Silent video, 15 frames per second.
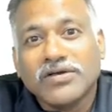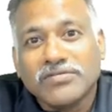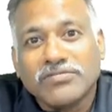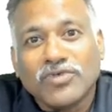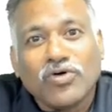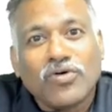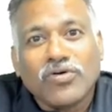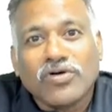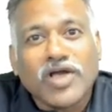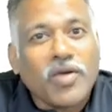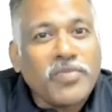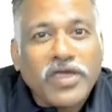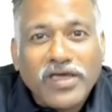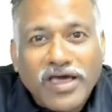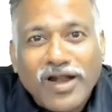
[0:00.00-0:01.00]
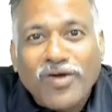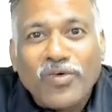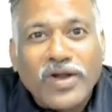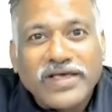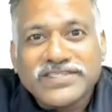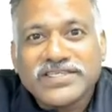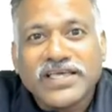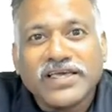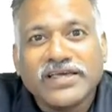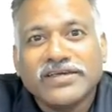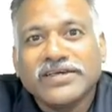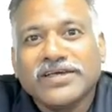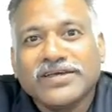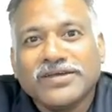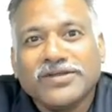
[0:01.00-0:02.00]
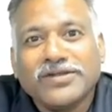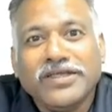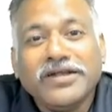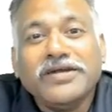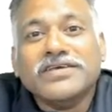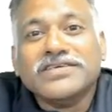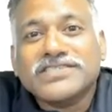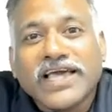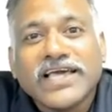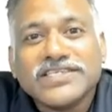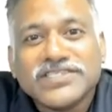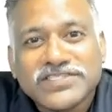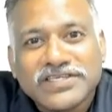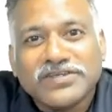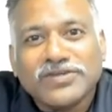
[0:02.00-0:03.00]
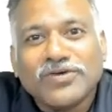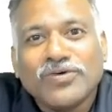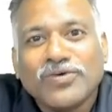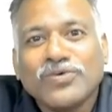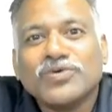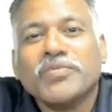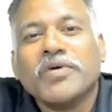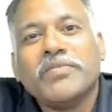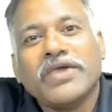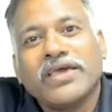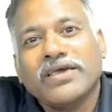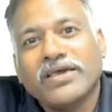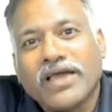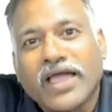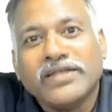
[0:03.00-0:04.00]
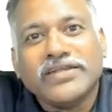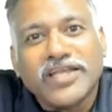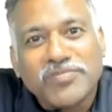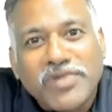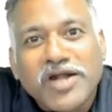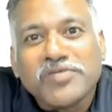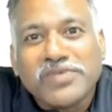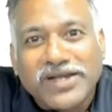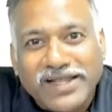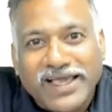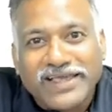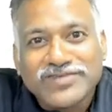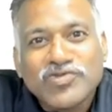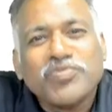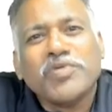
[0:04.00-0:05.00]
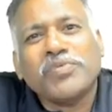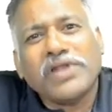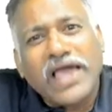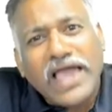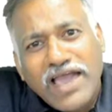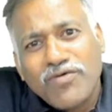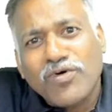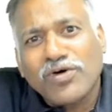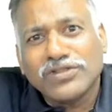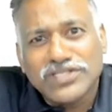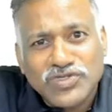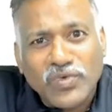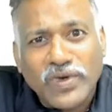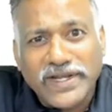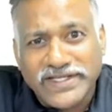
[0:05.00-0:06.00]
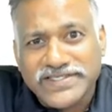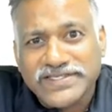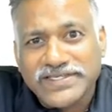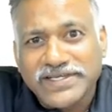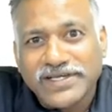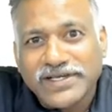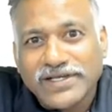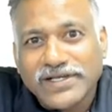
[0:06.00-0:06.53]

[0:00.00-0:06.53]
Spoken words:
you know, coming around as a, in disguise, you know, who may be a IT department guy. So people have all these queries.